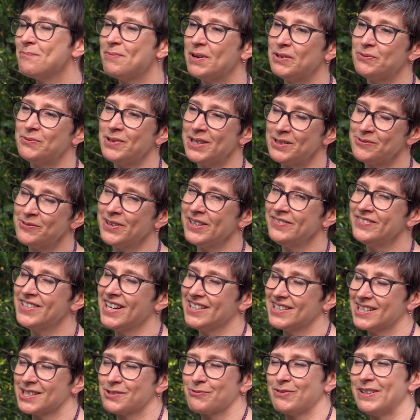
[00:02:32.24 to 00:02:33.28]
But what we've
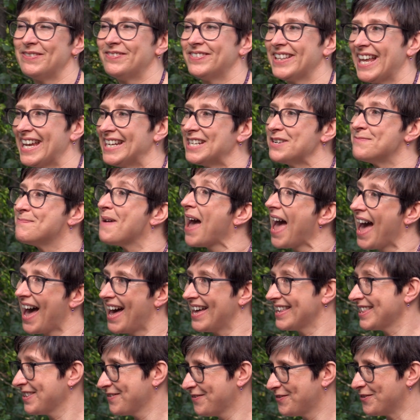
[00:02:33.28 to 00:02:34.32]
done is we've laid a
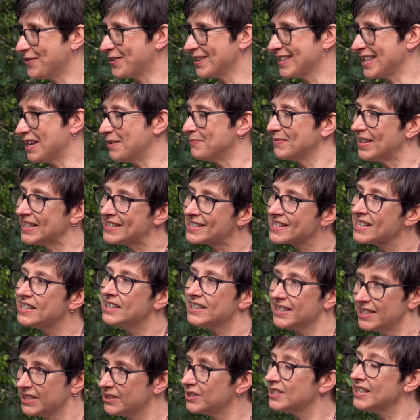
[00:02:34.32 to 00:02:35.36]
path for them that's
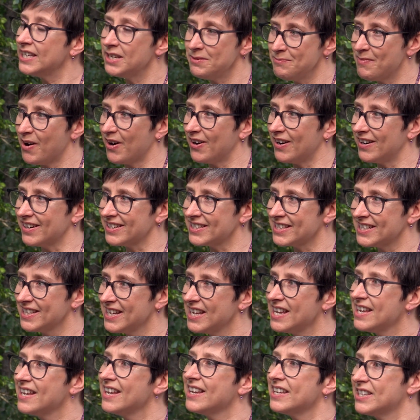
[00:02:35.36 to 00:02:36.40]
clearly marked
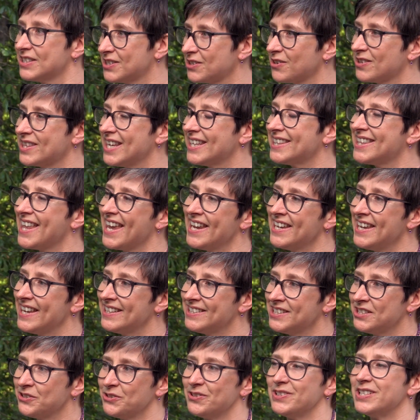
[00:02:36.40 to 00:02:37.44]
mm. so that they
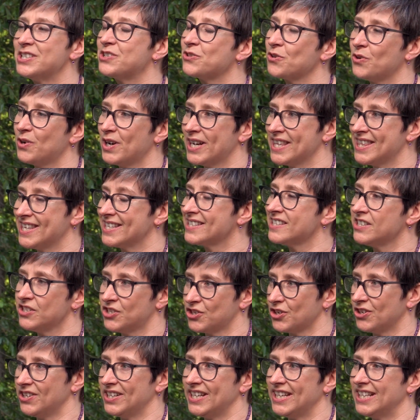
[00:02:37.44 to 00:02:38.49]
get to enjoy this
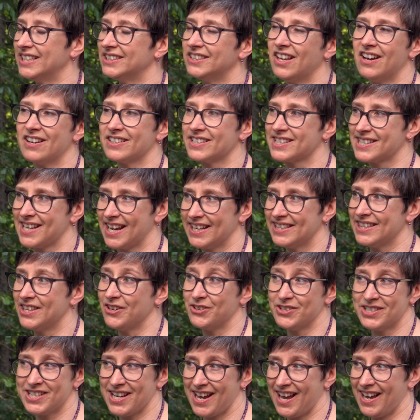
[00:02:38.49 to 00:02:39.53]
journey alongside
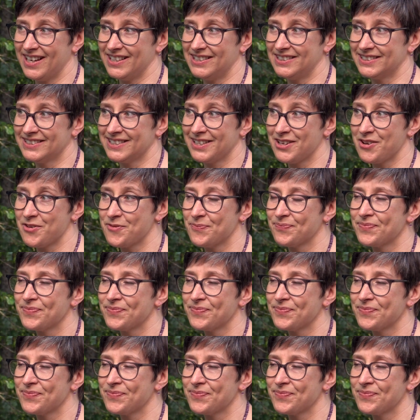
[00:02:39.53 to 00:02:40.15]
their child.